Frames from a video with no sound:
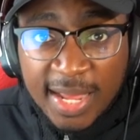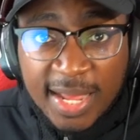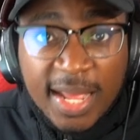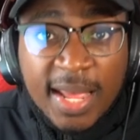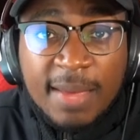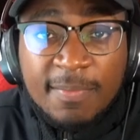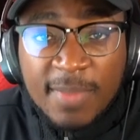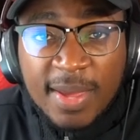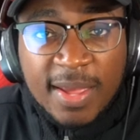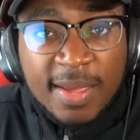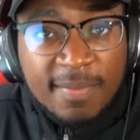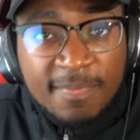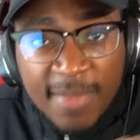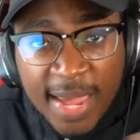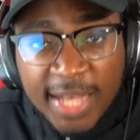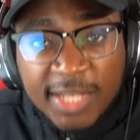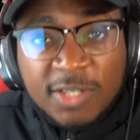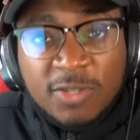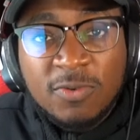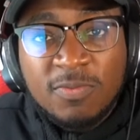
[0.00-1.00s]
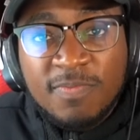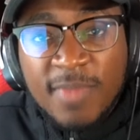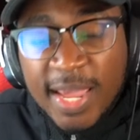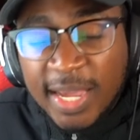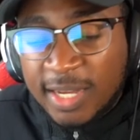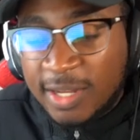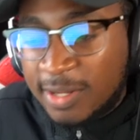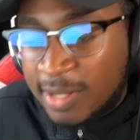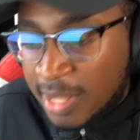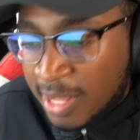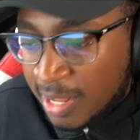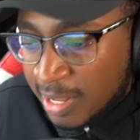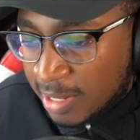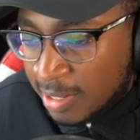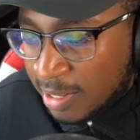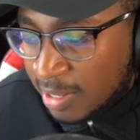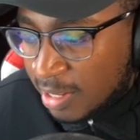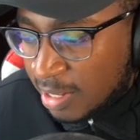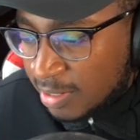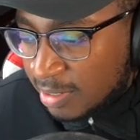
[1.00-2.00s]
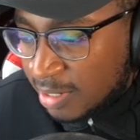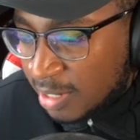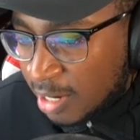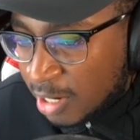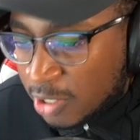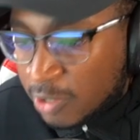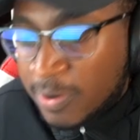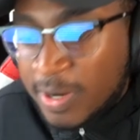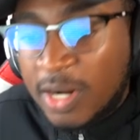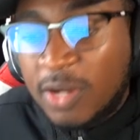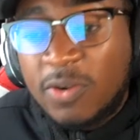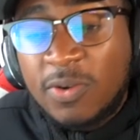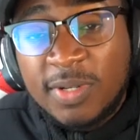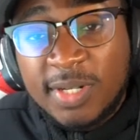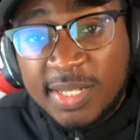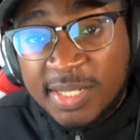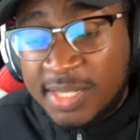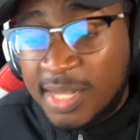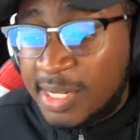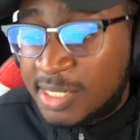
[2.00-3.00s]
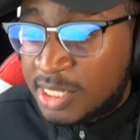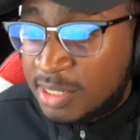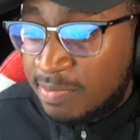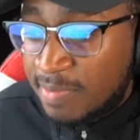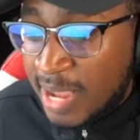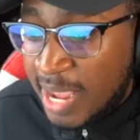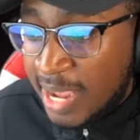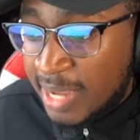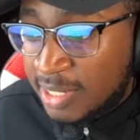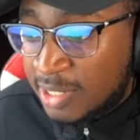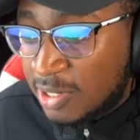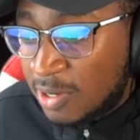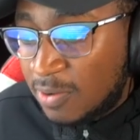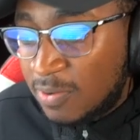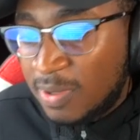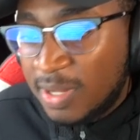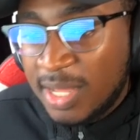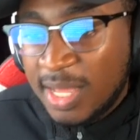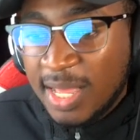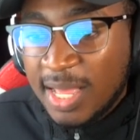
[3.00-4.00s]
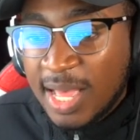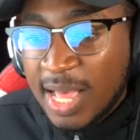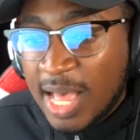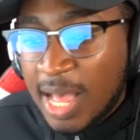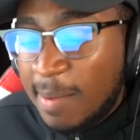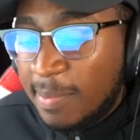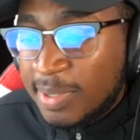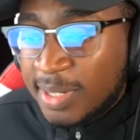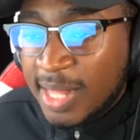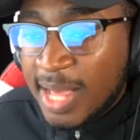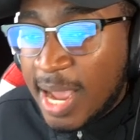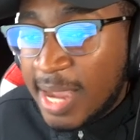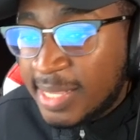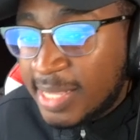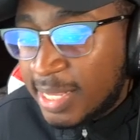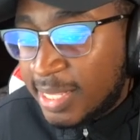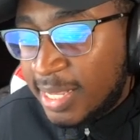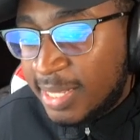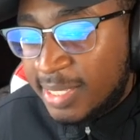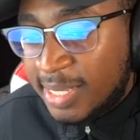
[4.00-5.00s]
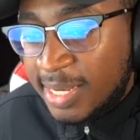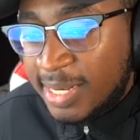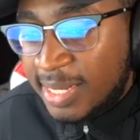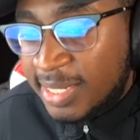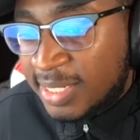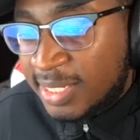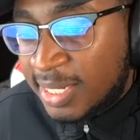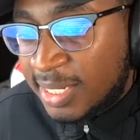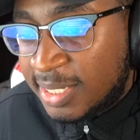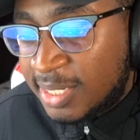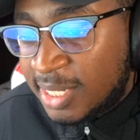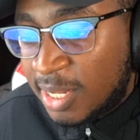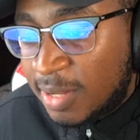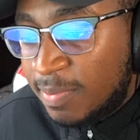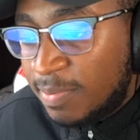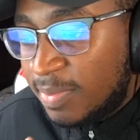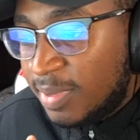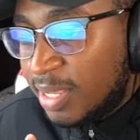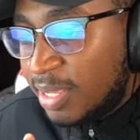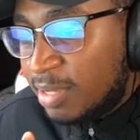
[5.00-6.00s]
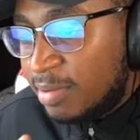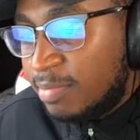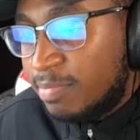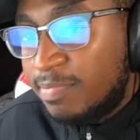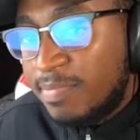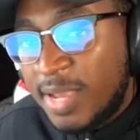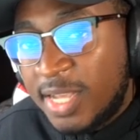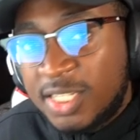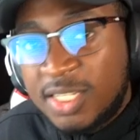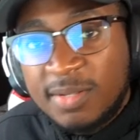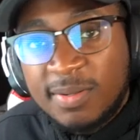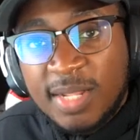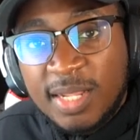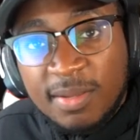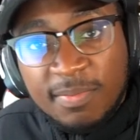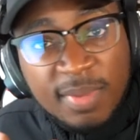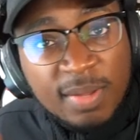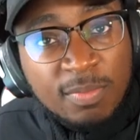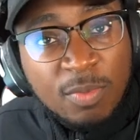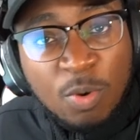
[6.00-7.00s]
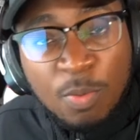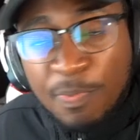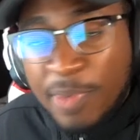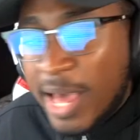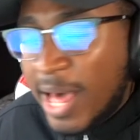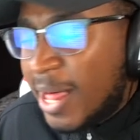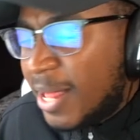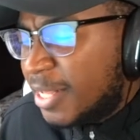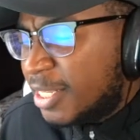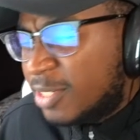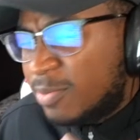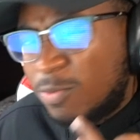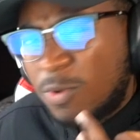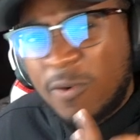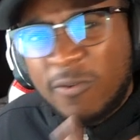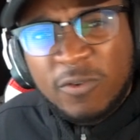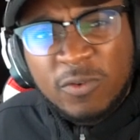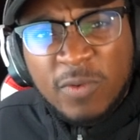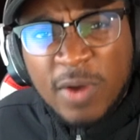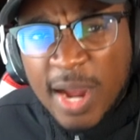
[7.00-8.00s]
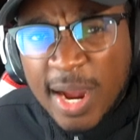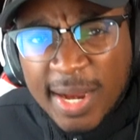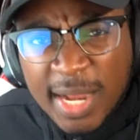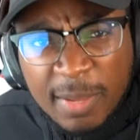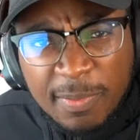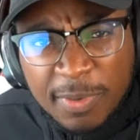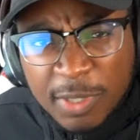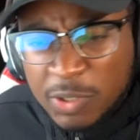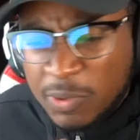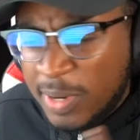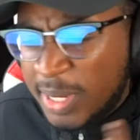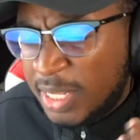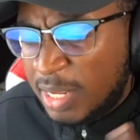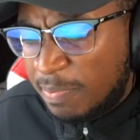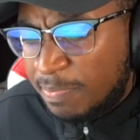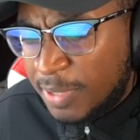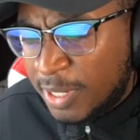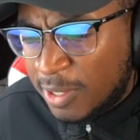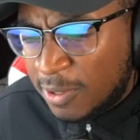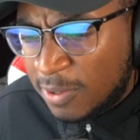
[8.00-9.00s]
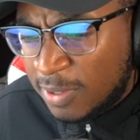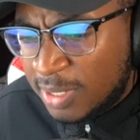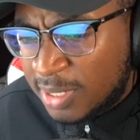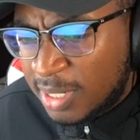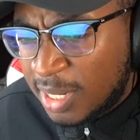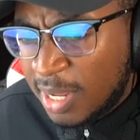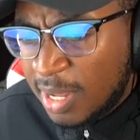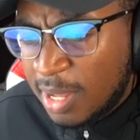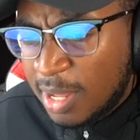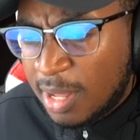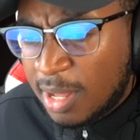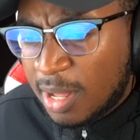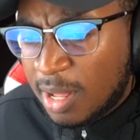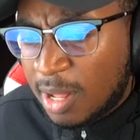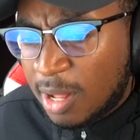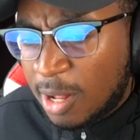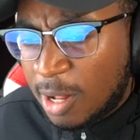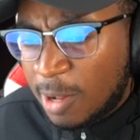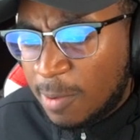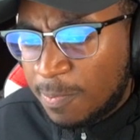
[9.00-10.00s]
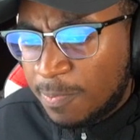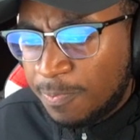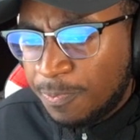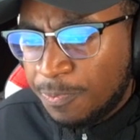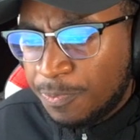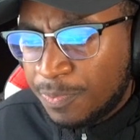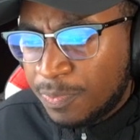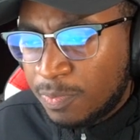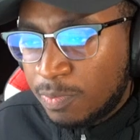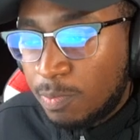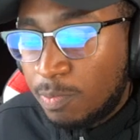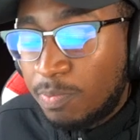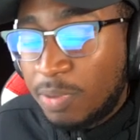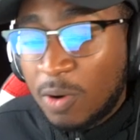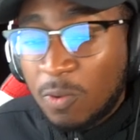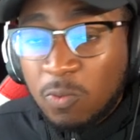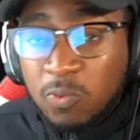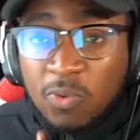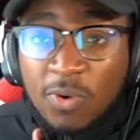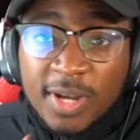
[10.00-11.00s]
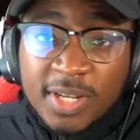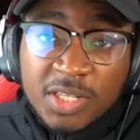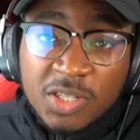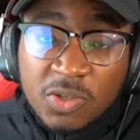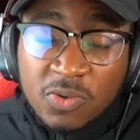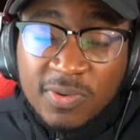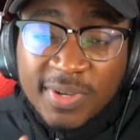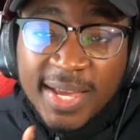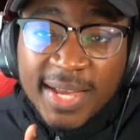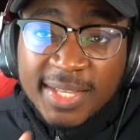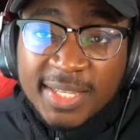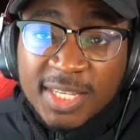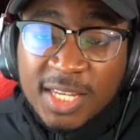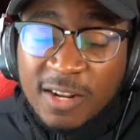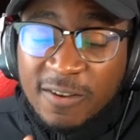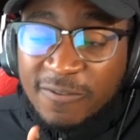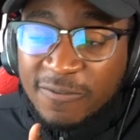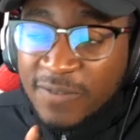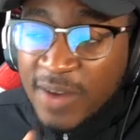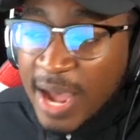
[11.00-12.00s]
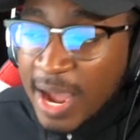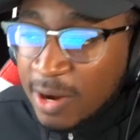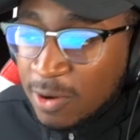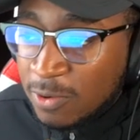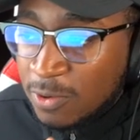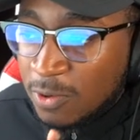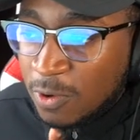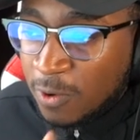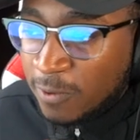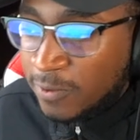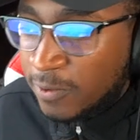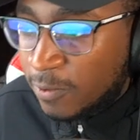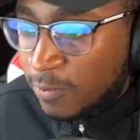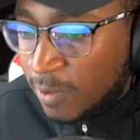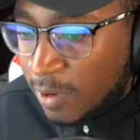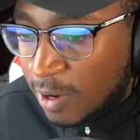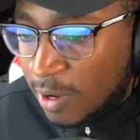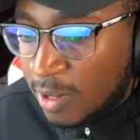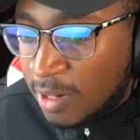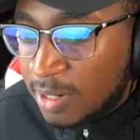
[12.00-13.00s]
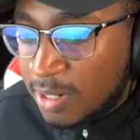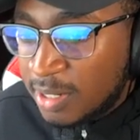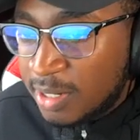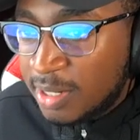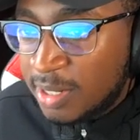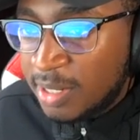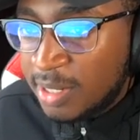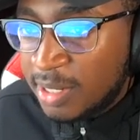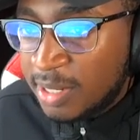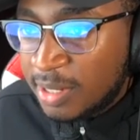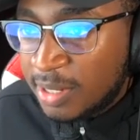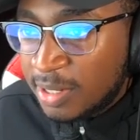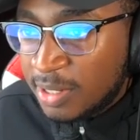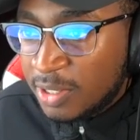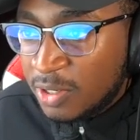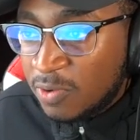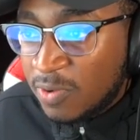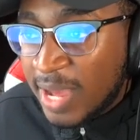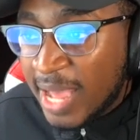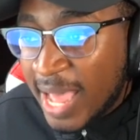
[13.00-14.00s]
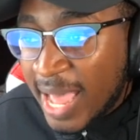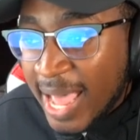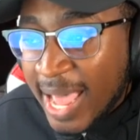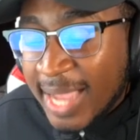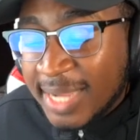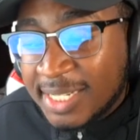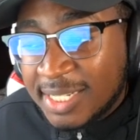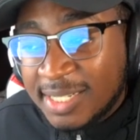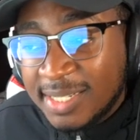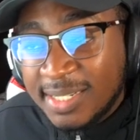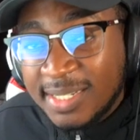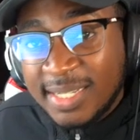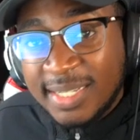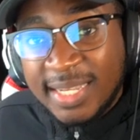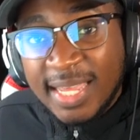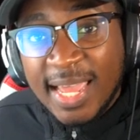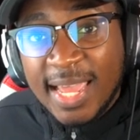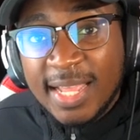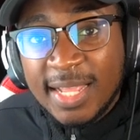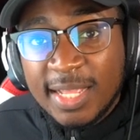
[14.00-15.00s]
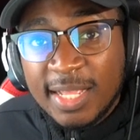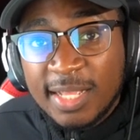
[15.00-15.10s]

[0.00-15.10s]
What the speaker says: it makes you make a critical decision, man. So I'm glad that they did this system. It makes it a little bit more balanced, more variety between the builds. But once you get to the final overall, you actually get